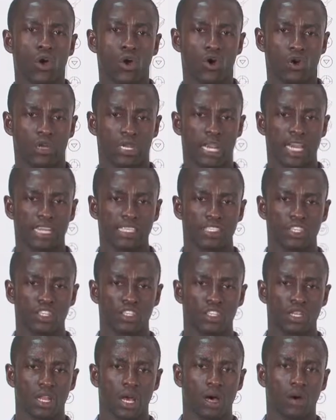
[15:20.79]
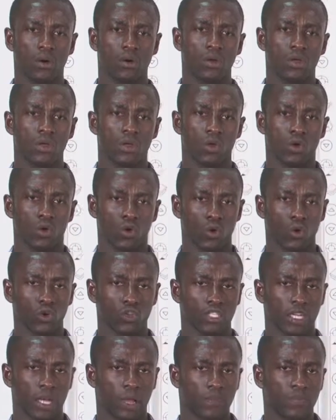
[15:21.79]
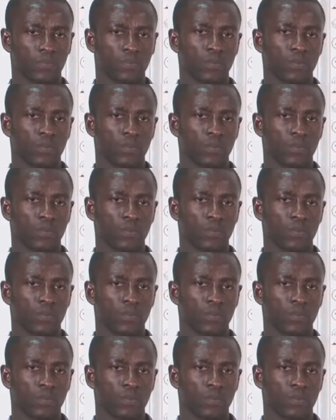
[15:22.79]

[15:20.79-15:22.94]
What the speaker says: organizational culture.